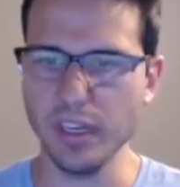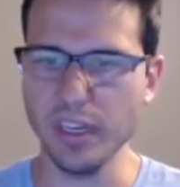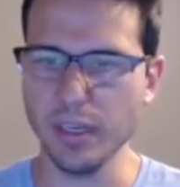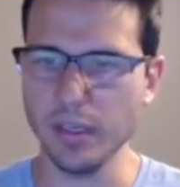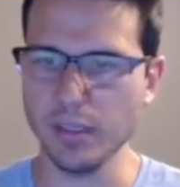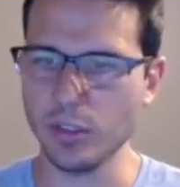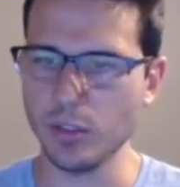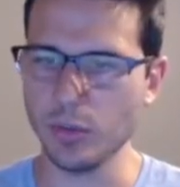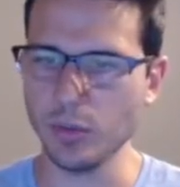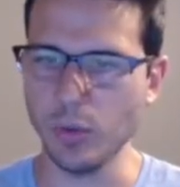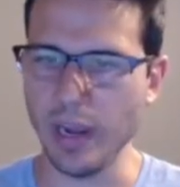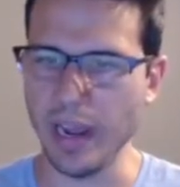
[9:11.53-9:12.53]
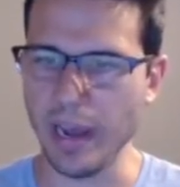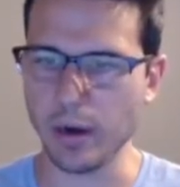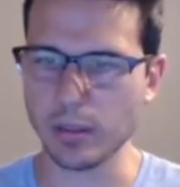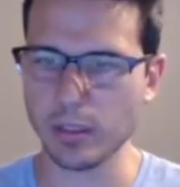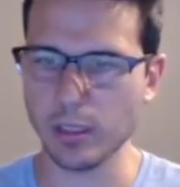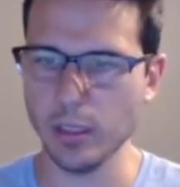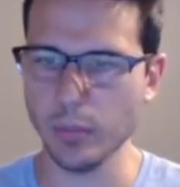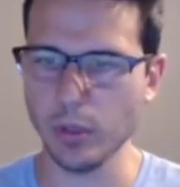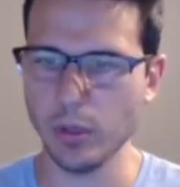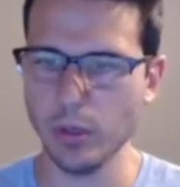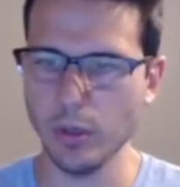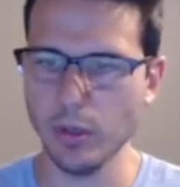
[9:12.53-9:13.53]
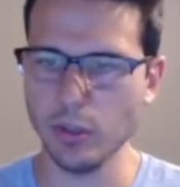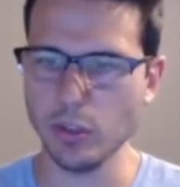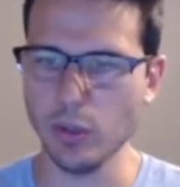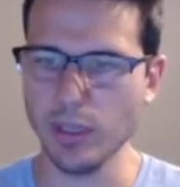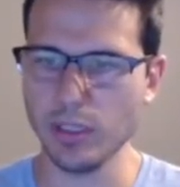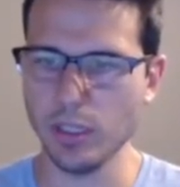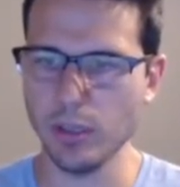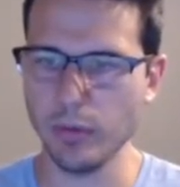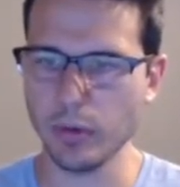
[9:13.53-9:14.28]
is to add our schema. So let's give our